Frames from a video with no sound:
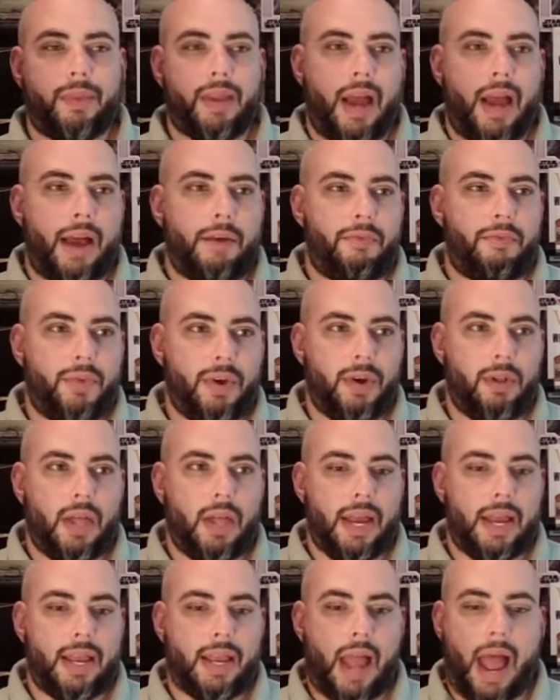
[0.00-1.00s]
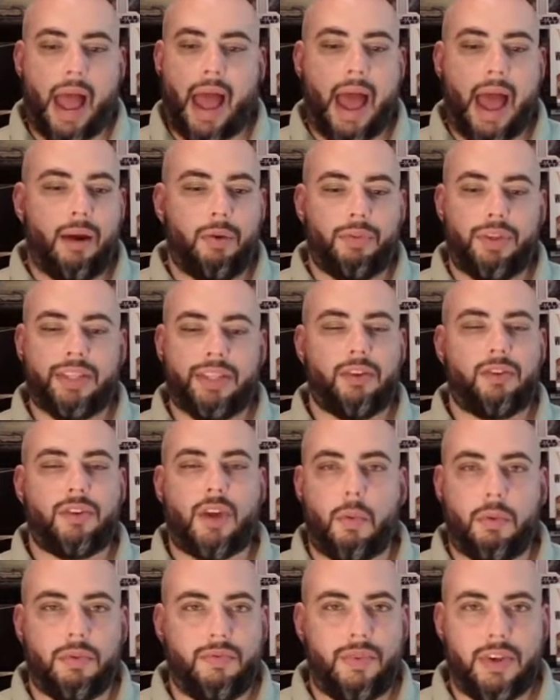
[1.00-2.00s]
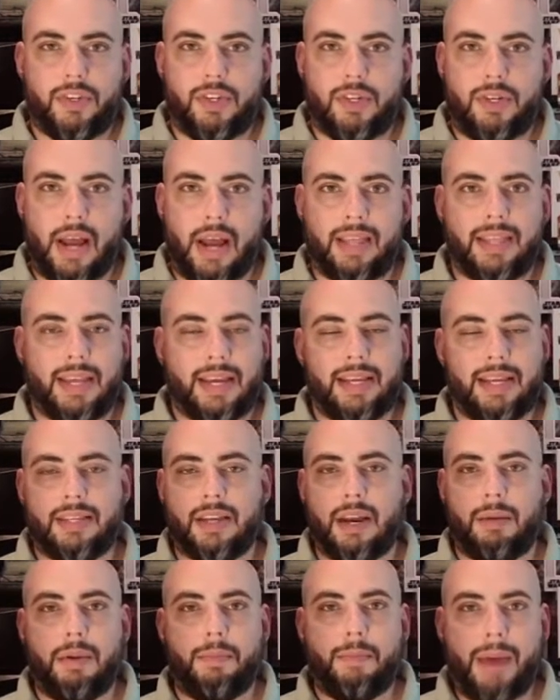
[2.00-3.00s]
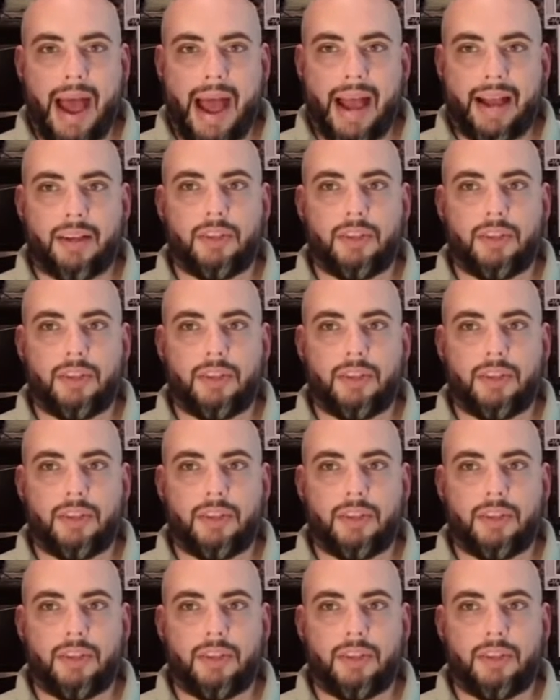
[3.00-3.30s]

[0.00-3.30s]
I feel like I, I don't think they're done with Vision. I think he's going to be back.